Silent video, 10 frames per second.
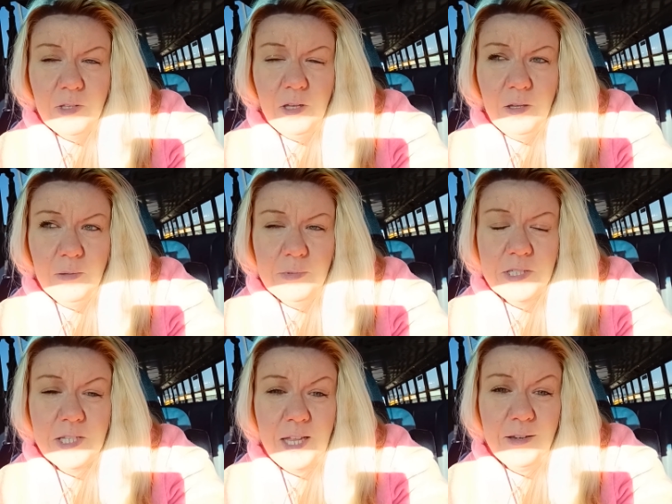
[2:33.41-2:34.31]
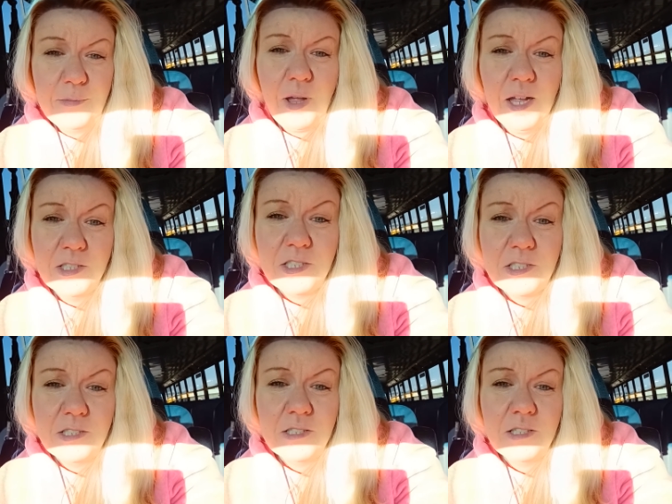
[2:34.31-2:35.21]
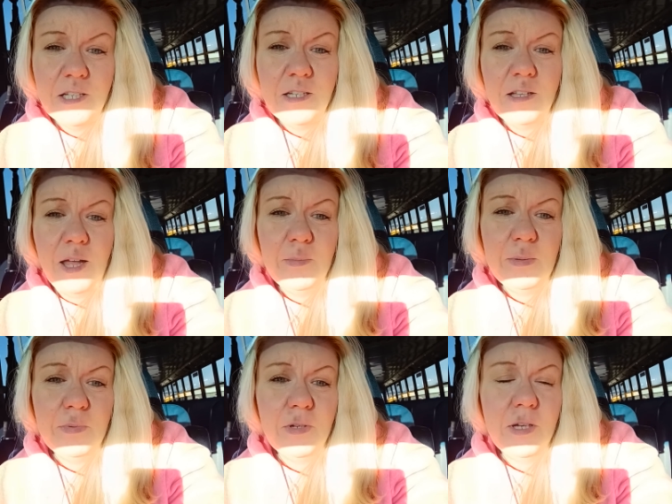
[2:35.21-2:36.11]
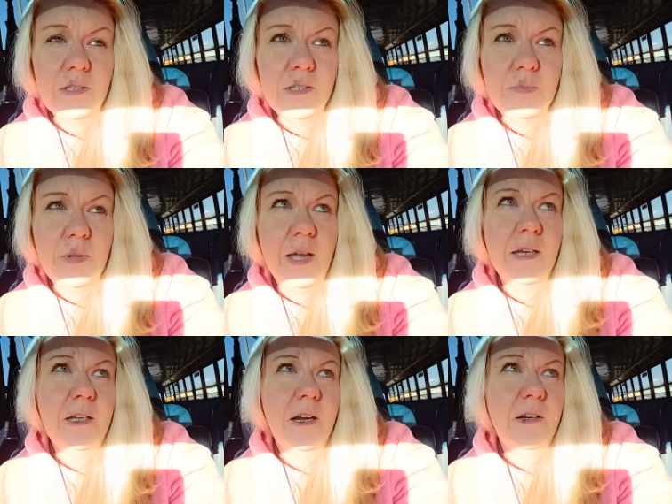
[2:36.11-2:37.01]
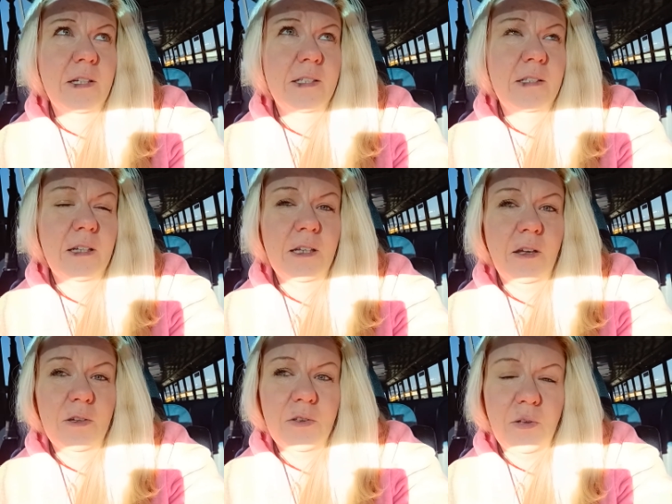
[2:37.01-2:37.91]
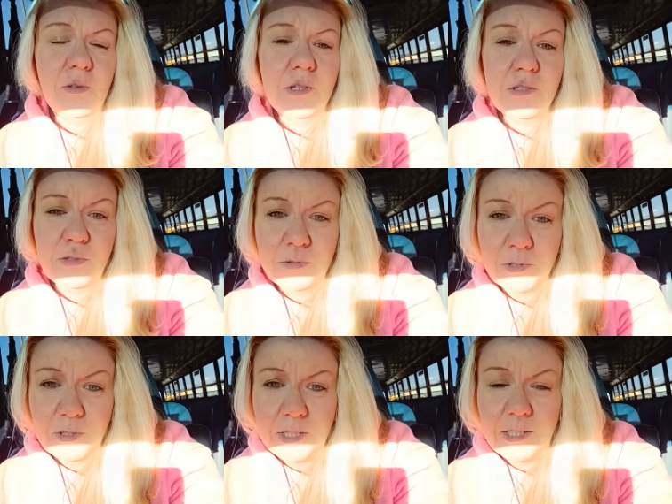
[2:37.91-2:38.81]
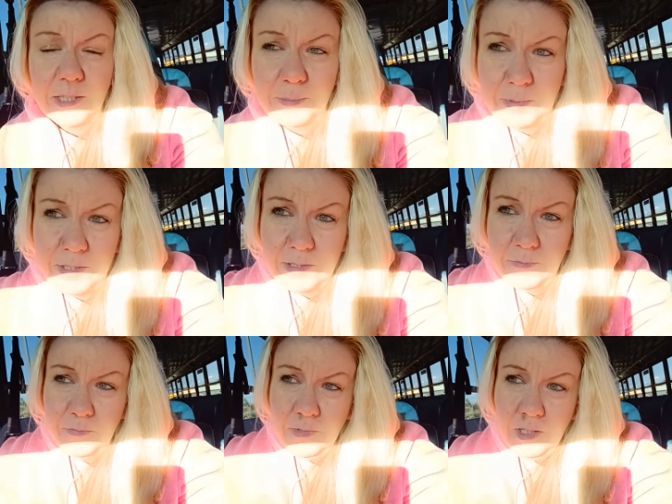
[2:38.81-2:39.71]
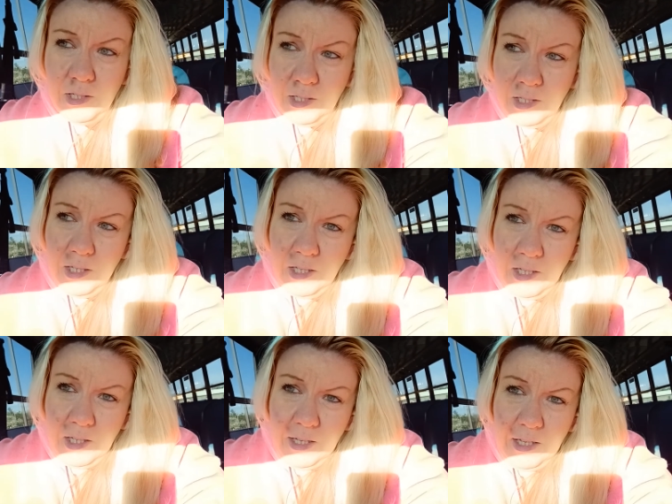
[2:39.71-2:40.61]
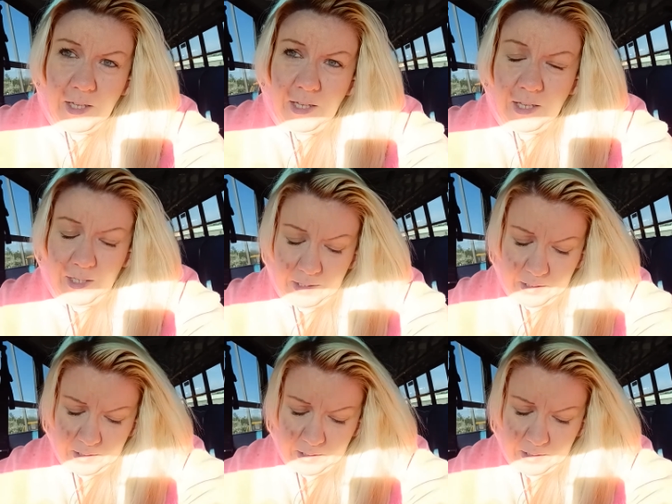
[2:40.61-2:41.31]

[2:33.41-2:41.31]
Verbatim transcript: um, the state of consciousness that a lot of people on this planet are in, and also this lunar eclipse. And,